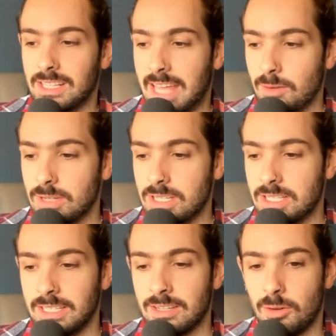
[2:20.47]
That was,
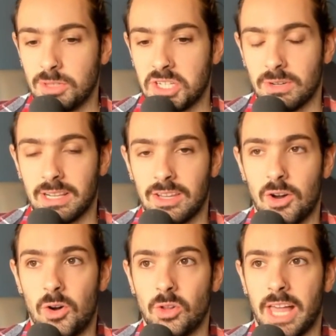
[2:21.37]
during the
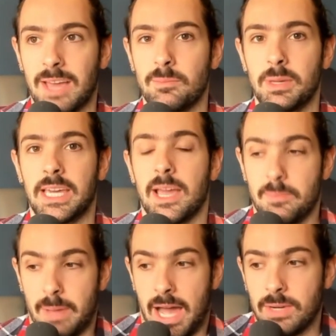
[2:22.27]
whole NBA
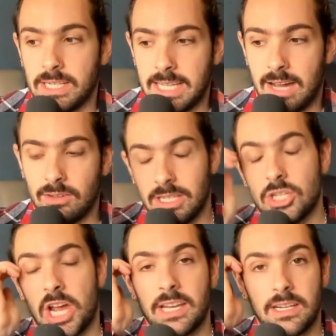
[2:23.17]
bowing down to
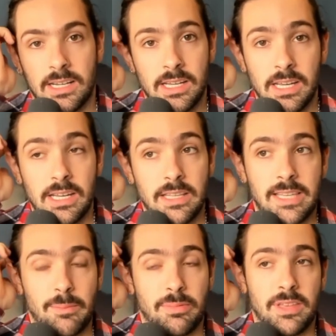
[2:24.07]
China
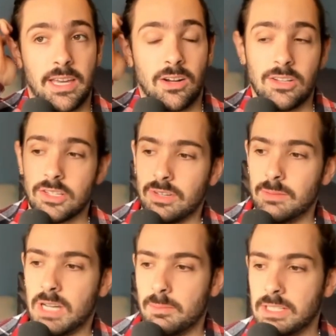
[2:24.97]
type thing. Also, him
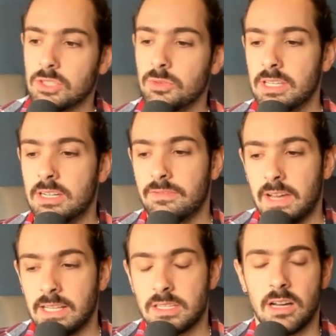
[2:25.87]
coming to the
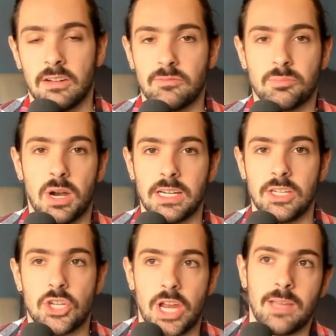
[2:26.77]
defense of Bronny
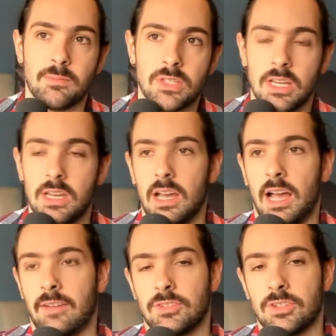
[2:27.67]
James
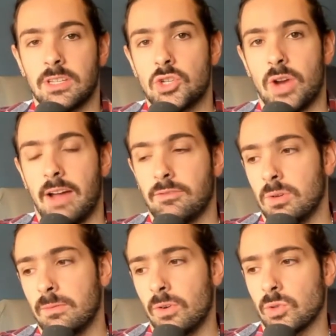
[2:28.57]
after the draft
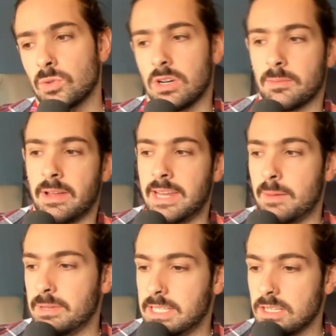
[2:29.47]
when folks were talking about
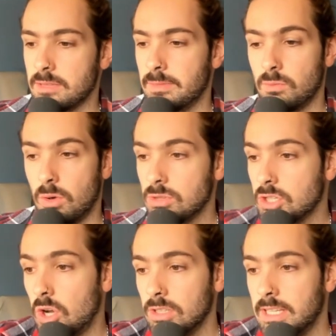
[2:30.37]
nepotism, and Woj
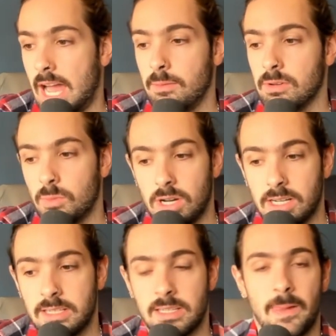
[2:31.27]
called it how it
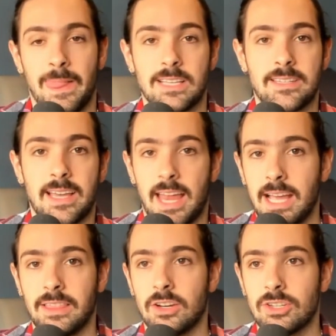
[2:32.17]
was, said, hey,
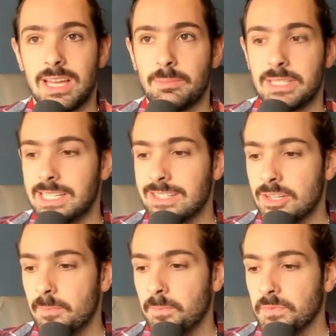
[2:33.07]
there's
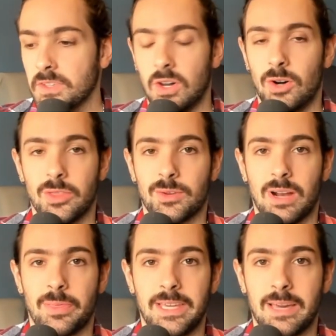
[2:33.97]
nepotism all throughout
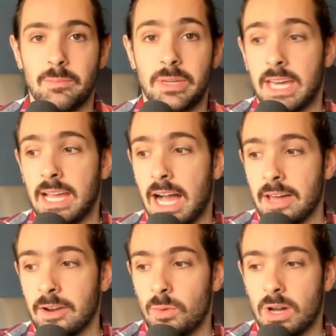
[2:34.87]
the NBA. I
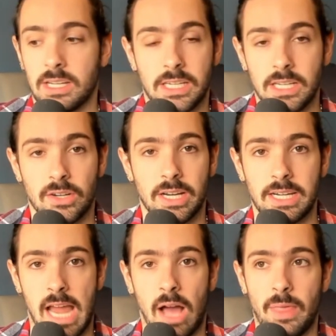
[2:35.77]
don't want to hear it
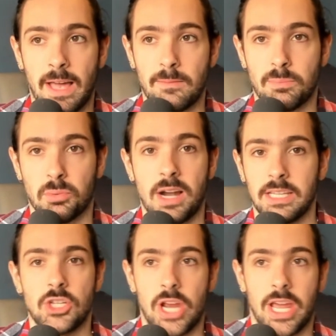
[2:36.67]
now that Bronny
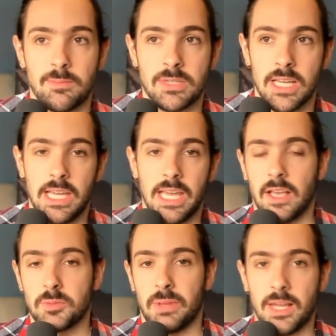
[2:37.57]
James is
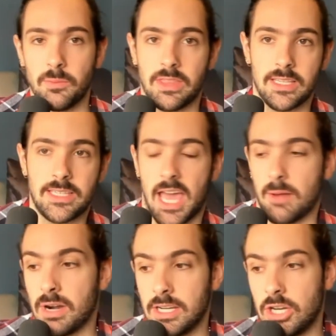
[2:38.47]
playing with his dad,
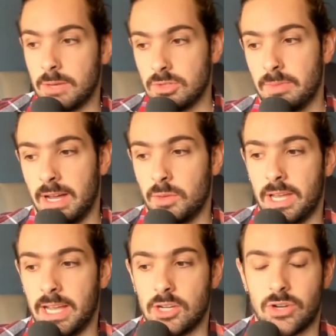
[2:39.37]
Bronny James, who, by the way,
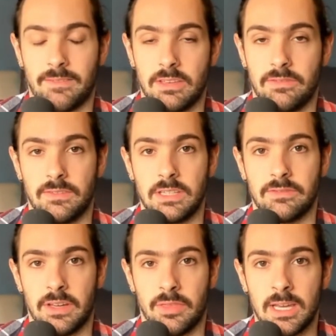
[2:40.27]
got drafted
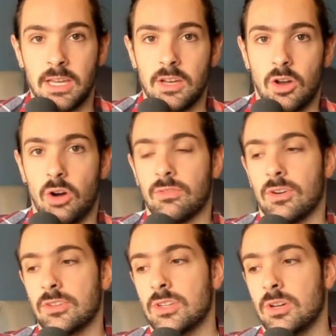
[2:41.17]
55th overall.
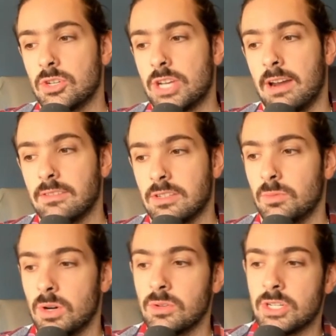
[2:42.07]
So shout out to
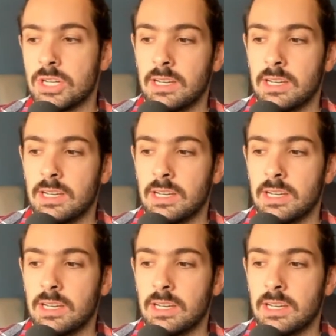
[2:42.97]
Woj.